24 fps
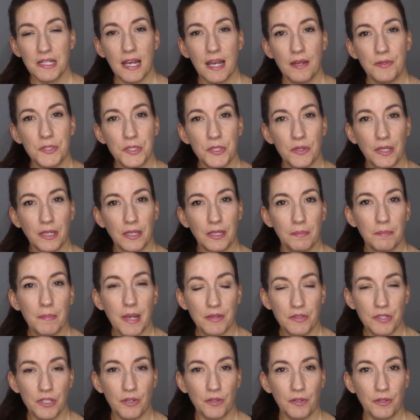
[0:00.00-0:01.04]
down so I can
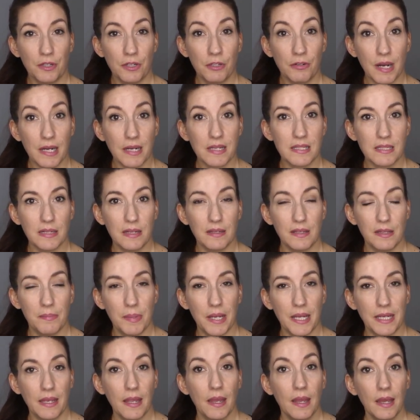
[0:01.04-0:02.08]
mount it on the correct side of the
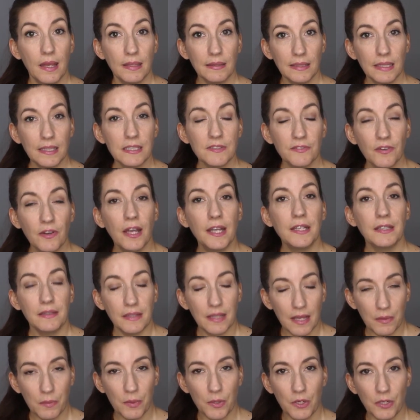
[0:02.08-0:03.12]
bike. That's fine,
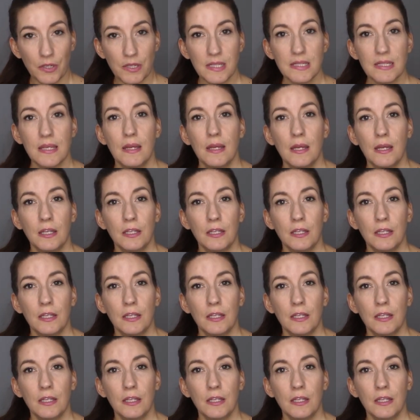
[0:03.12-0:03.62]
that works.